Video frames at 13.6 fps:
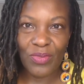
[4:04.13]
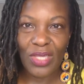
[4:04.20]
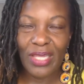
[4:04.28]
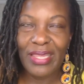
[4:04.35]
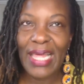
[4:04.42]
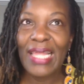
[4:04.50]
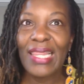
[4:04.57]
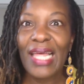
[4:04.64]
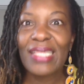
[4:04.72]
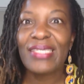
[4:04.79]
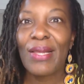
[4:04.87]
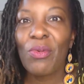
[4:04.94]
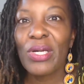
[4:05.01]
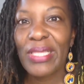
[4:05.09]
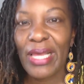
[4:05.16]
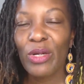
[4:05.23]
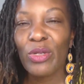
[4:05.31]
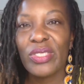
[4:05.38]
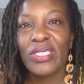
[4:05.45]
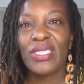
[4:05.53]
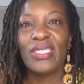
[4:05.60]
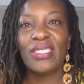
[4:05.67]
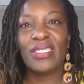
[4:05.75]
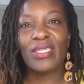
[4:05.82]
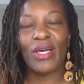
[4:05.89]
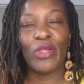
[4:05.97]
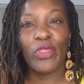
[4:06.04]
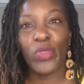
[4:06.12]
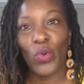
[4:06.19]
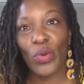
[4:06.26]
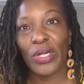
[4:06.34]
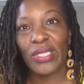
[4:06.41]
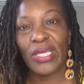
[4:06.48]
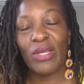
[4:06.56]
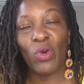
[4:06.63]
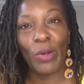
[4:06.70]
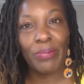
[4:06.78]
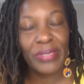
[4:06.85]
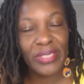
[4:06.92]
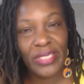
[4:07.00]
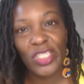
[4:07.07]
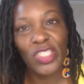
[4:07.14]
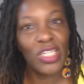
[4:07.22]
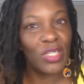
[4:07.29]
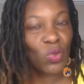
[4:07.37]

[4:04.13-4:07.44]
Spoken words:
They let someone else's authority or position